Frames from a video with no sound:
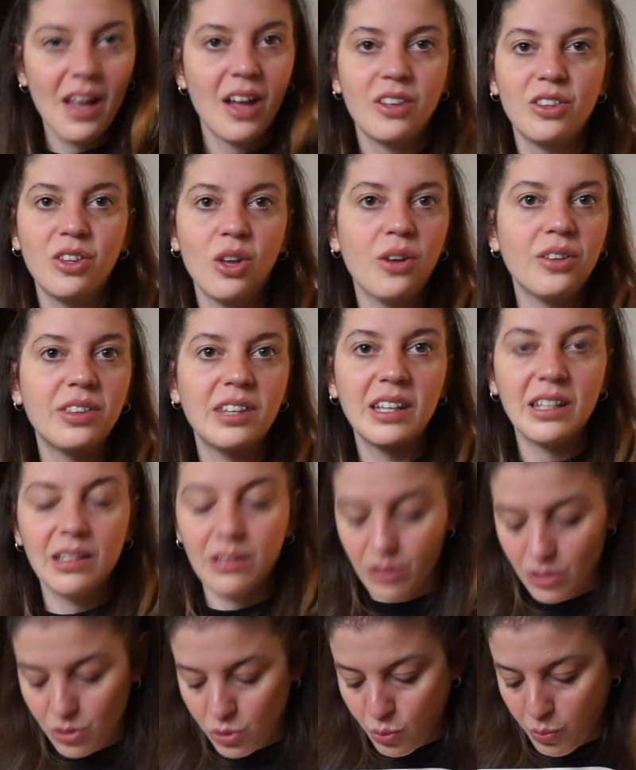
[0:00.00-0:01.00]
nothing
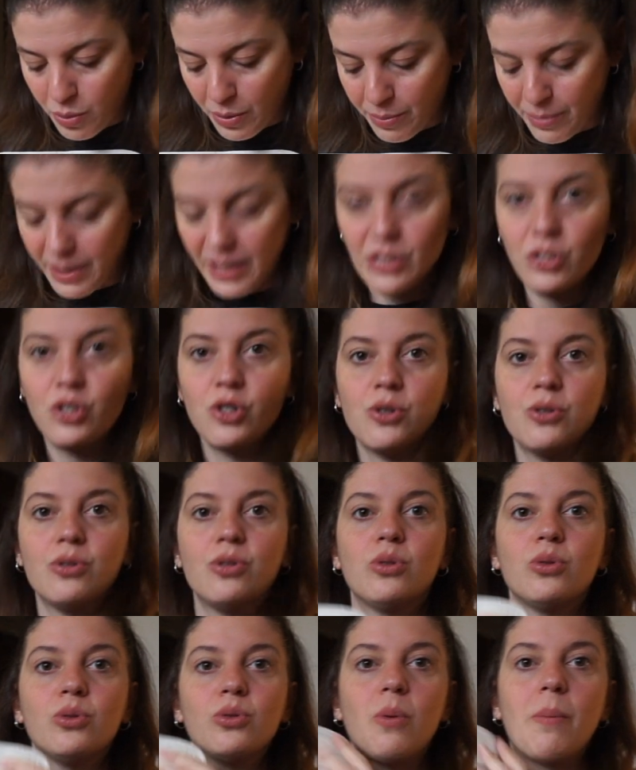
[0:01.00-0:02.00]
super major
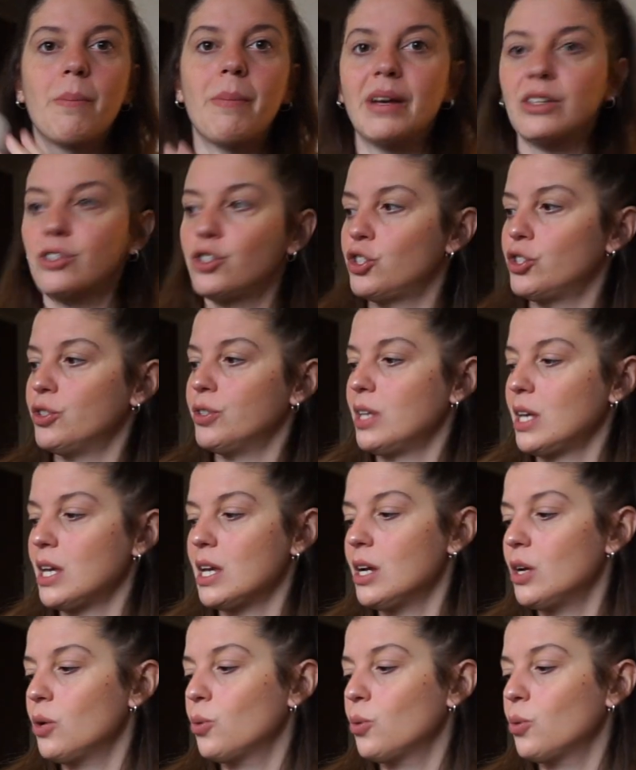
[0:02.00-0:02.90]
to mention here.